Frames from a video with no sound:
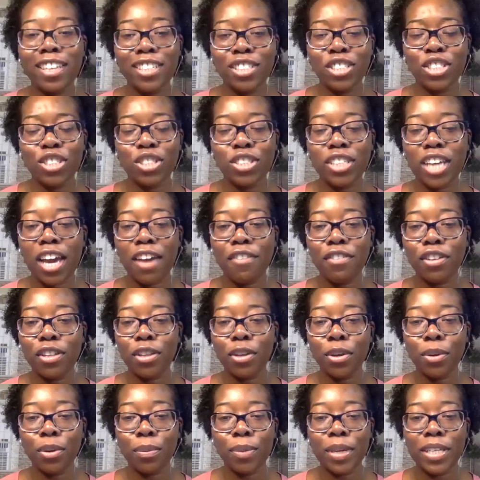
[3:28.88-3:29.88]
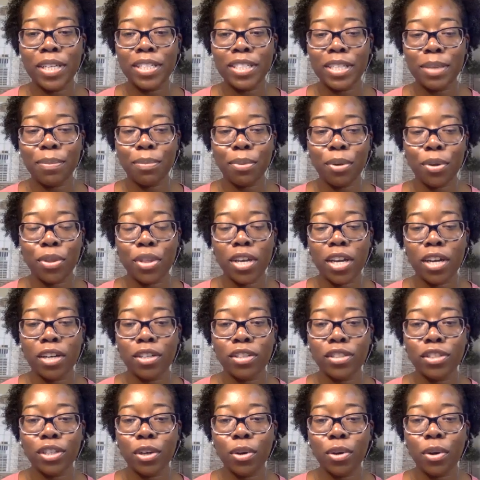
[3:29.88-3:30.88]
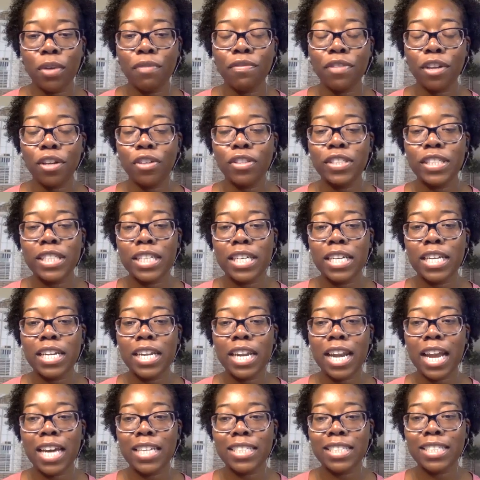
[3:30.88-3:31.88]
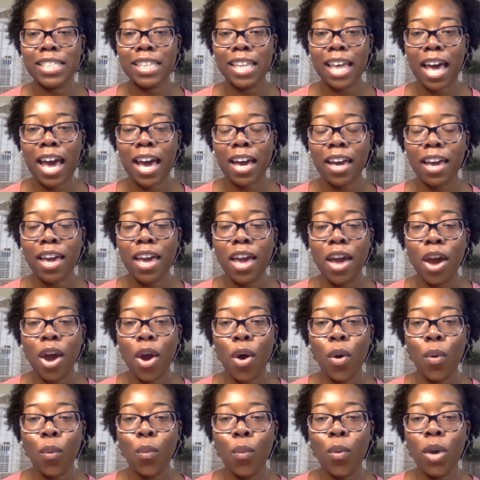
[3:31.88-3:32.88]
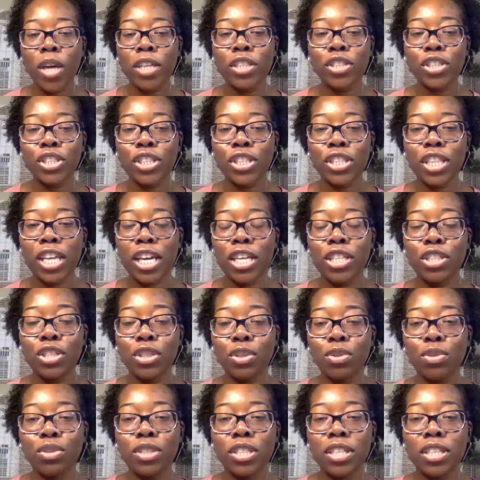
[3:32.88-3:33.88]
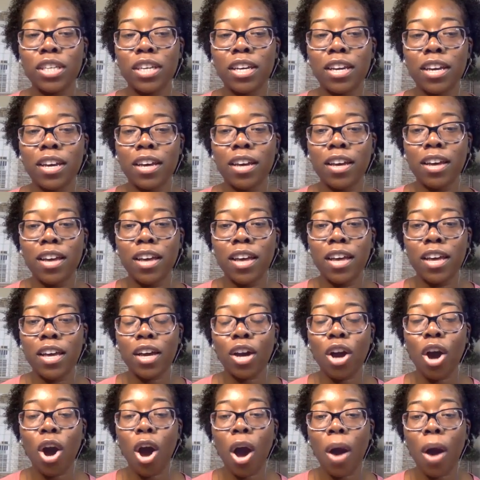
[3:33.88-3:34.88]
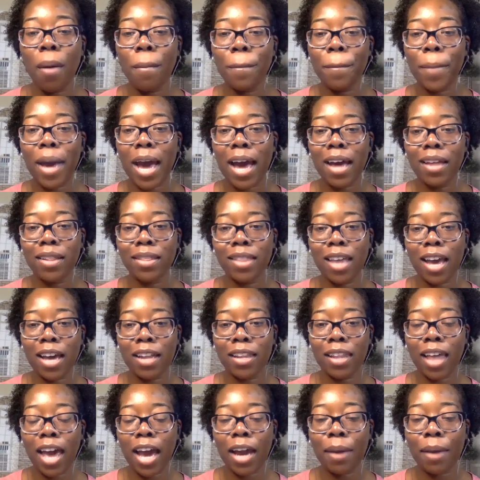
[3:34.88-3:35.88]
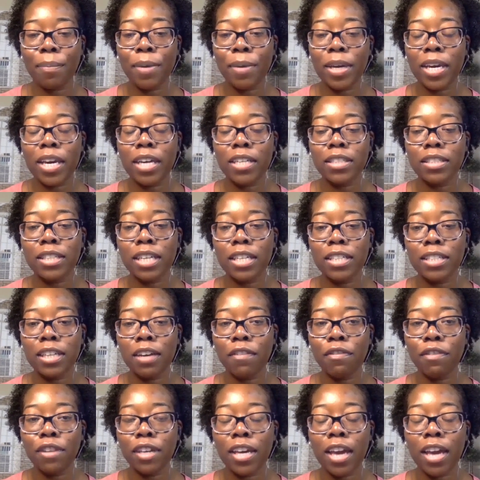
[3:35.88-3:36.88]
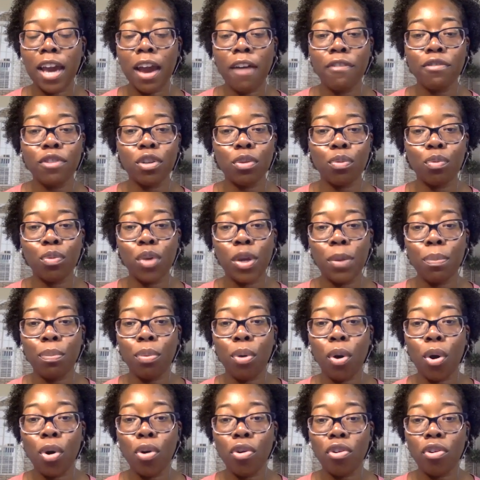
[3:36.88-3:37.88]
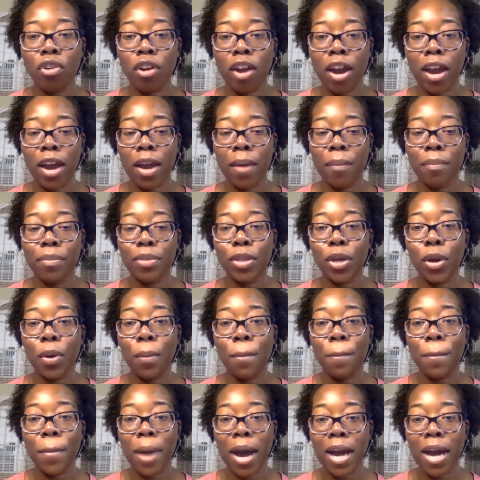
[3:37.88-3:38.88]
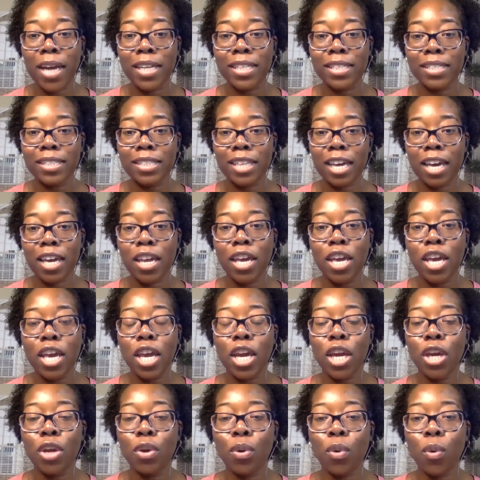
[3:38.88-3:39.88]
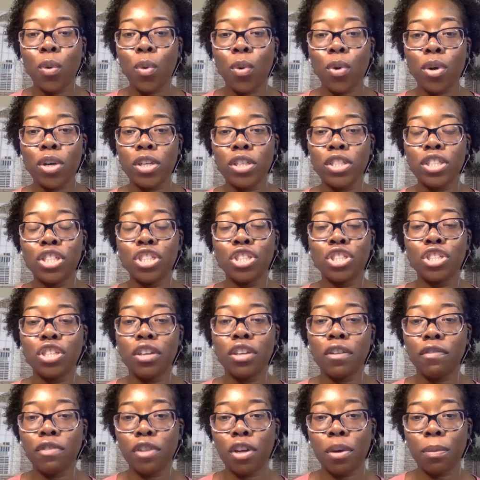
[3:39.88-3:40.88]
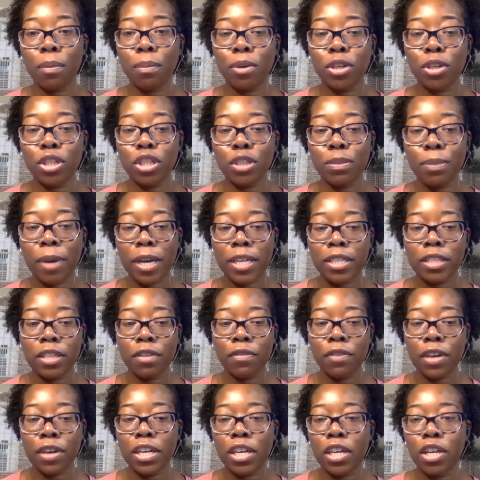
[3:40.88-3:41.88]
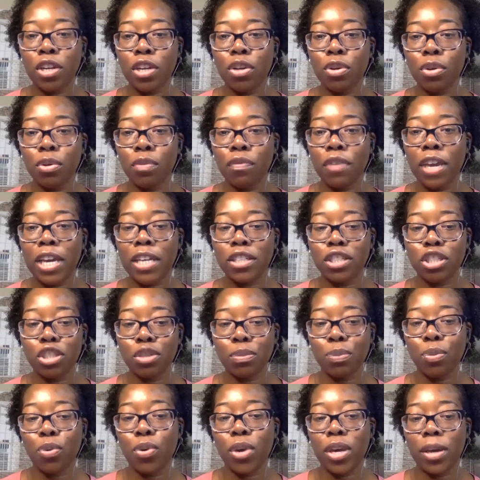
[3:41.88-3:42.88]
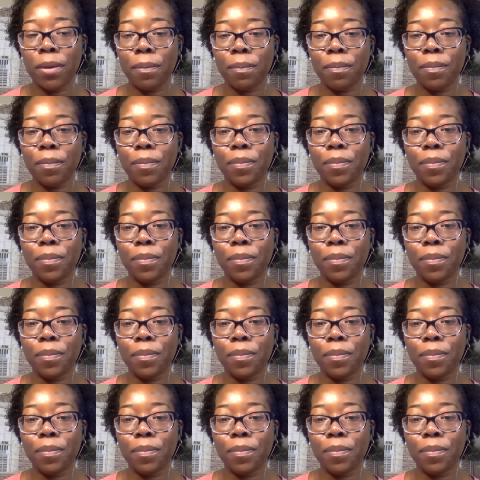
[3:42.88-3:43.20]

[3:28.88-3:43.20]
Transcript: let's dive a little bit deeper there. So if they're mm-hmm. seeing it as lack, what mm-hmm. should they do to combat that lack because they definitely have to reprogram their mm-hmm. mindset in order to shift their perspective and get a new vantage point.